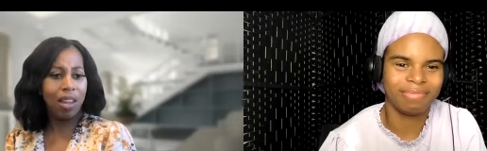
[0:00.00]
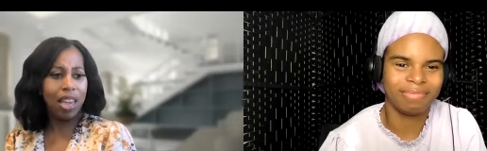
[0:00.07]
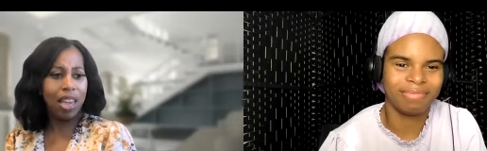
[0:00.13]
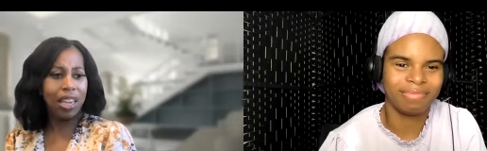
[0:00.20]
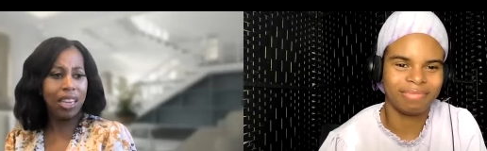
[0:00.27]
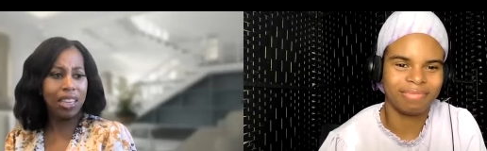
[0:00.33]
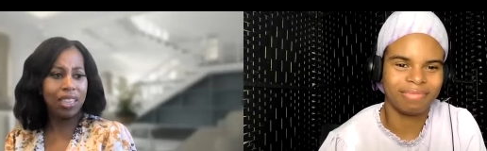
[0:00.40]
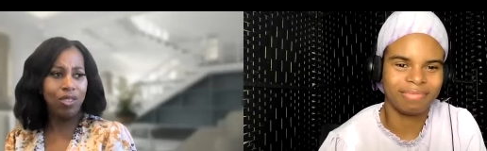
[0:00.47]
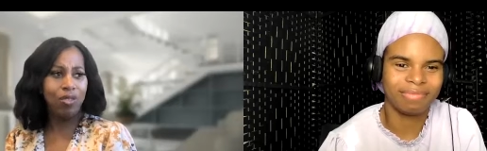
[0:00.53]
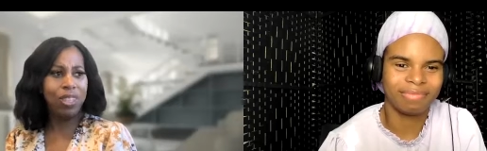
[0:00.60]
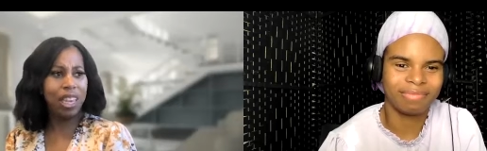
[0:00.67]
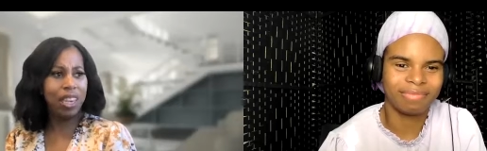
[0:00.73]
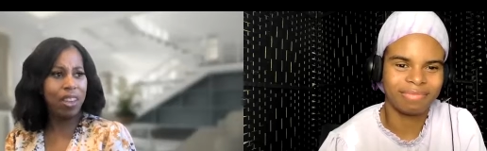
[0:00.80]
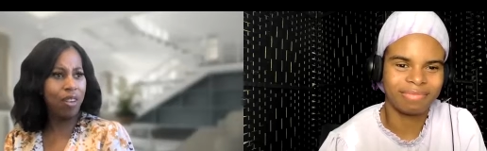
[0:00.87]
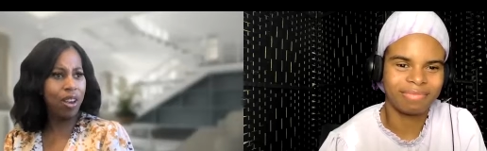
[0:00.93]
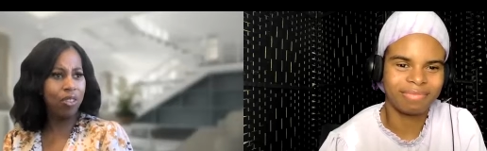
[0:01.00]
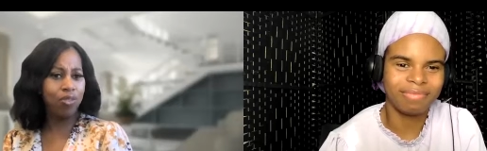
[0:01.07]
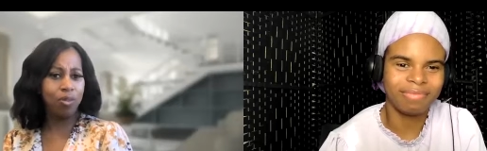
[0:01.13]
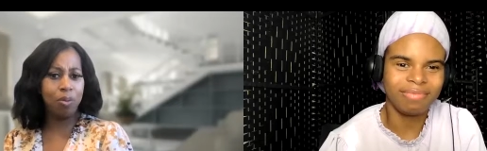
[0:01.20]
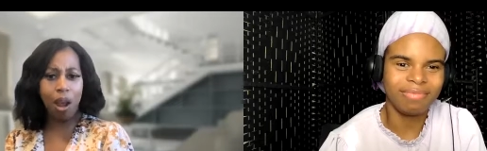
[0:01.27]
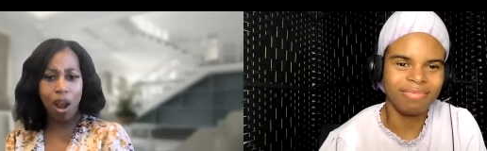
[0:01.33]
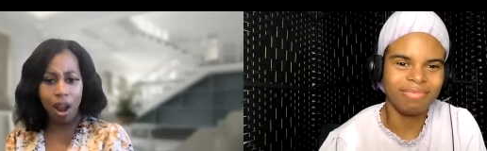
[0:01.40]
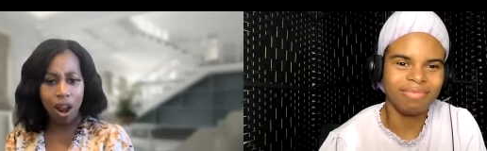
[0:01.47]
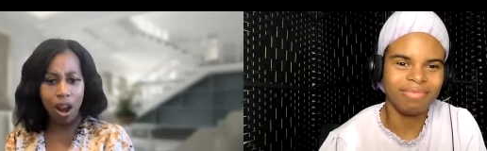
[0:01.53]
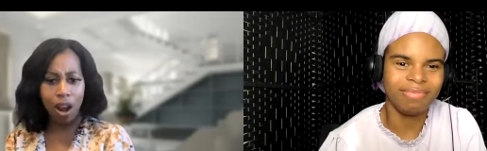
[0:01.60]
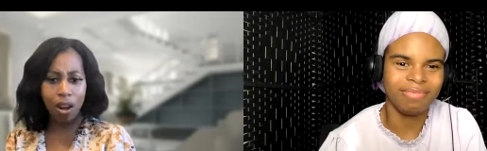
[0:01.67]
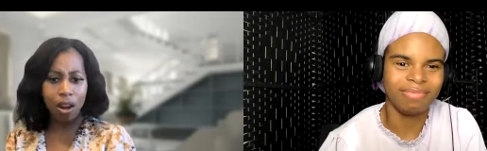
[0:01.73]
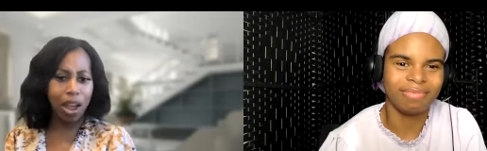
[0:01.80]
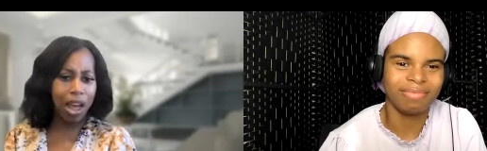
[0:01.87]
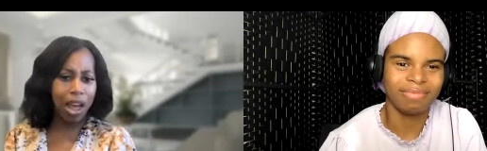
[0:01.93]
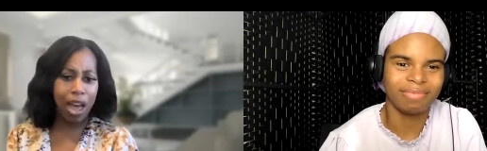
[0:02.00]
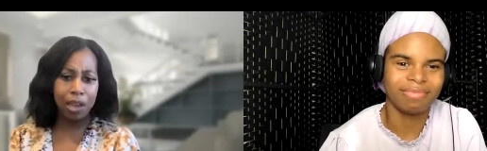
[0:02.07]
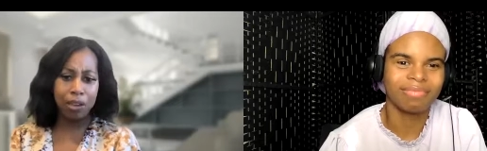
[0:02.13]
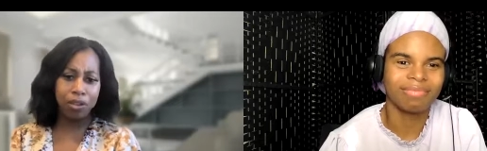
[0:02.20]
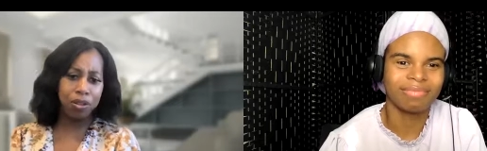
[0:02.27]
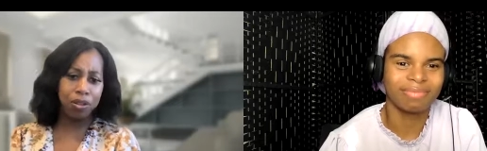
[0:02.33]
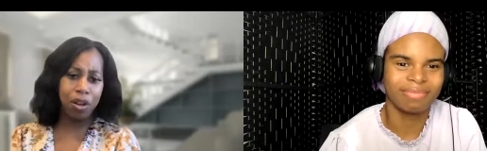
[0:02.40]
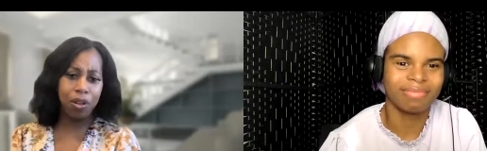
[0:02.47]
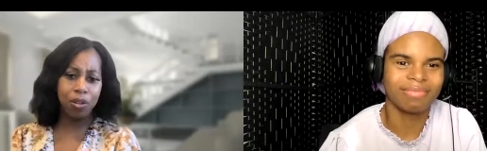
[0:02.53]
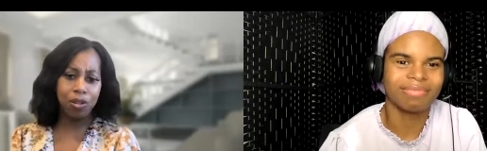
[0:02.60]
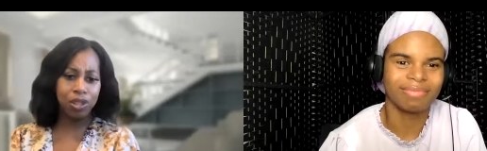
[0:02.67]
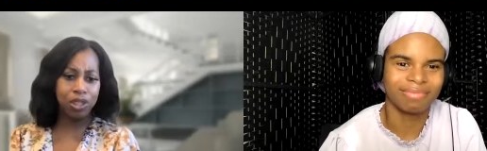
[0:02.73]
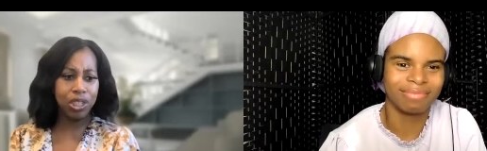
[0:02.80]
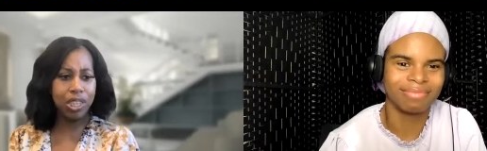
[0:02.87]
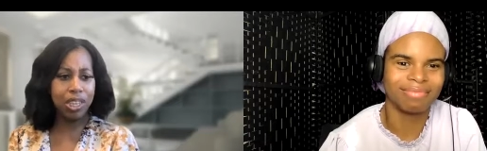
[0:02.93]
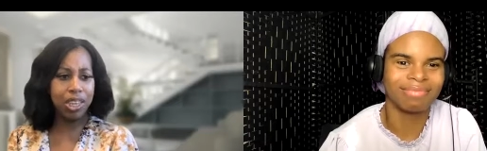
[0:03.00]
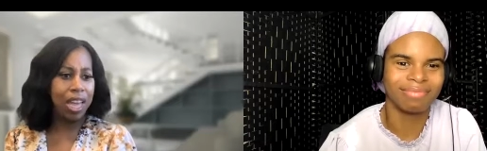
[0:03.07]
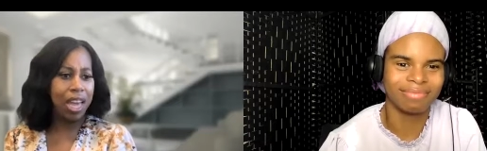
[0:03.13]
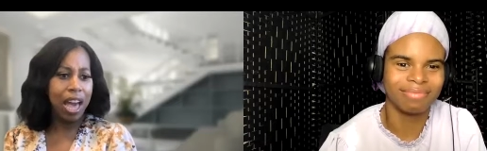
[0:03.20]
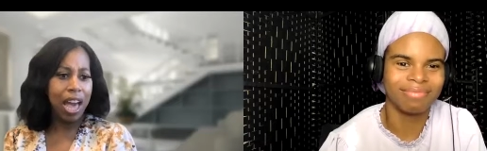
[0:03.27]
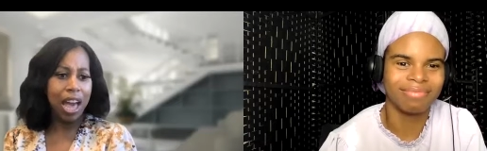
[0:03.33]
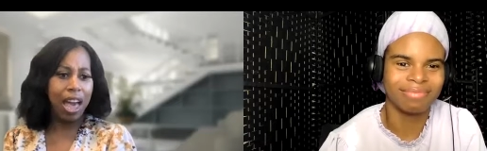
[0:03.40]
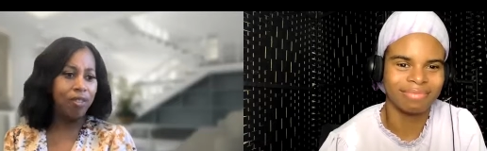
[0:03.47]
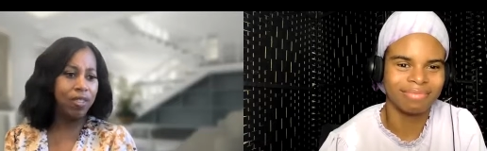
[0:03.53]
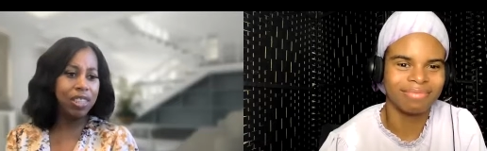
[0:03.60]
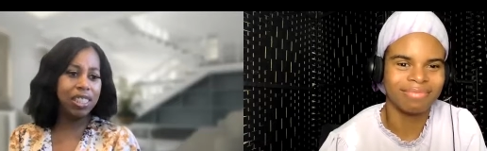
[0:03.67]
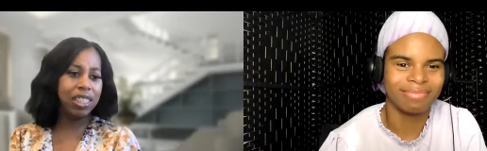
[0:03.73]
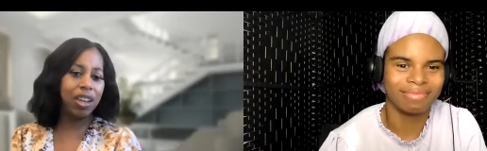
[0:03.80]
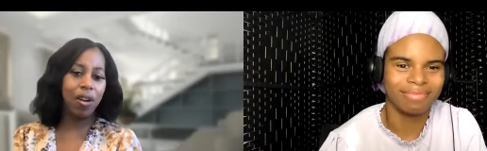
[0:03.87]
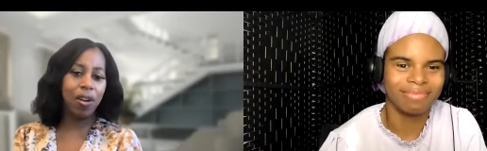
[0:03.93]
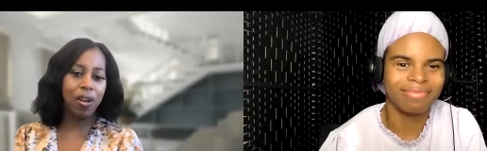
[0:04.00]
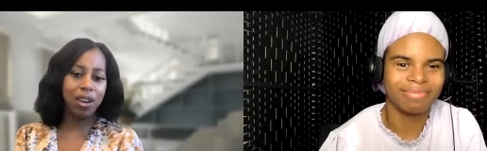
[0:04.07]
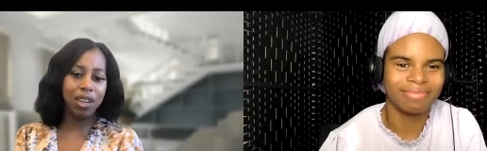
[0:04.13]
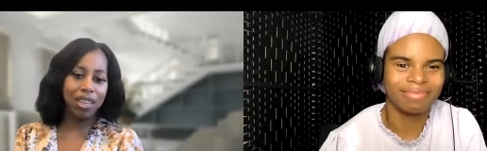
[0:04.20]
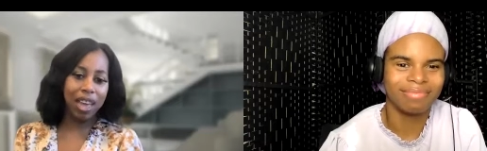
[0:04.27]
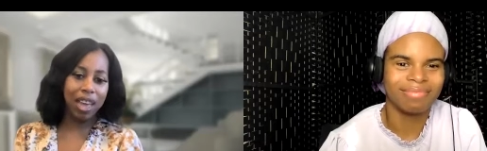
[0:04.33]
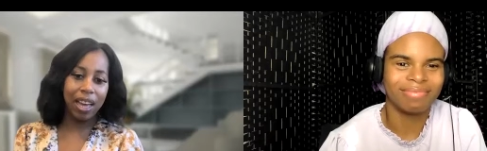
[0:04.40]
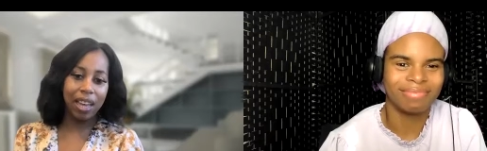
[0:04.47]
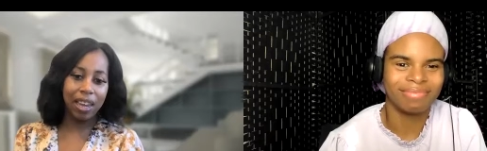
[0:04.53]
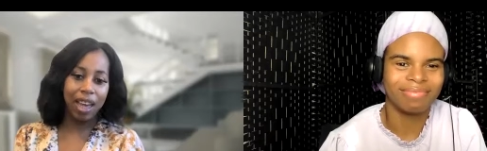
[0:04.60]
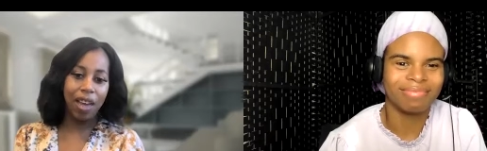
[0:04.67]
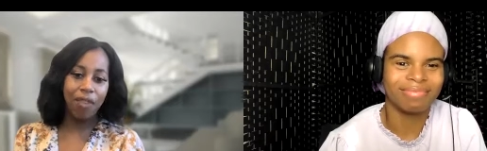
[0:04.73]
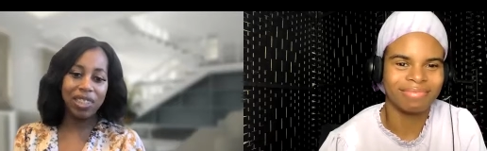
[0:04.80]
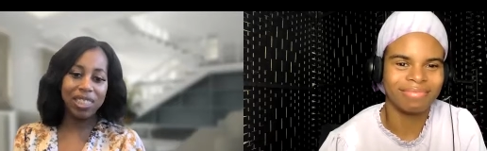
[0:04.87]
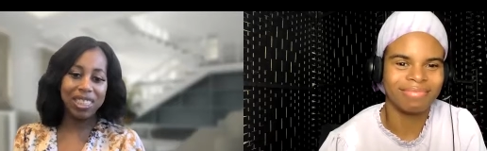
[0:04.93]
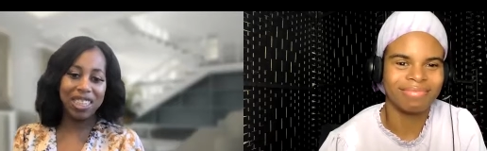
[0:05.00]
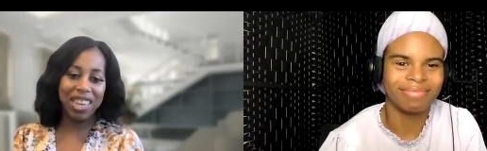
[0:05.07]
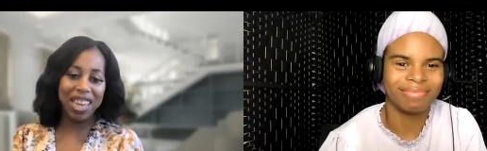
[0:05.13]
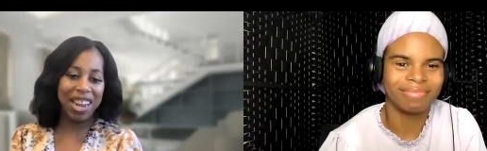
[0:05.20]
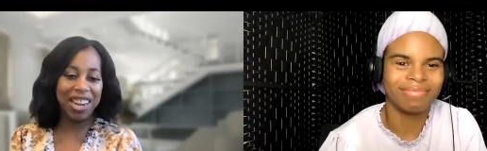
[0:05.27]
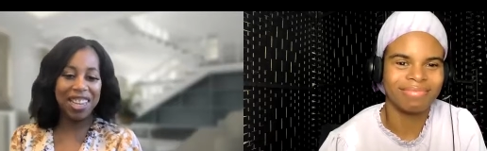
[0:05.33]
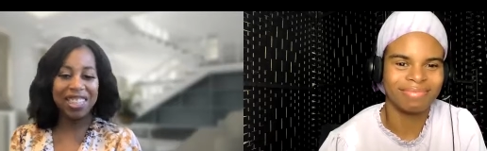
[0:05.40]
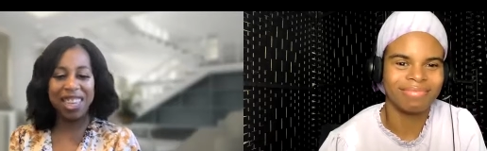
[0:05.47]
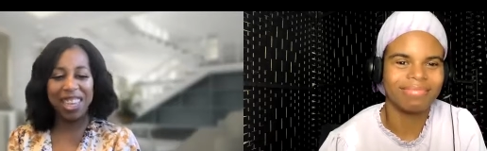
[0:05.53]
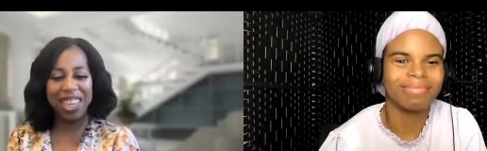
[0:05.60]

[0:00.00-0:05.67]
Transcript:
Speaker 1: like you take advice from her. you know, she, I haven't seen her on a yacht. I haven't seen and it's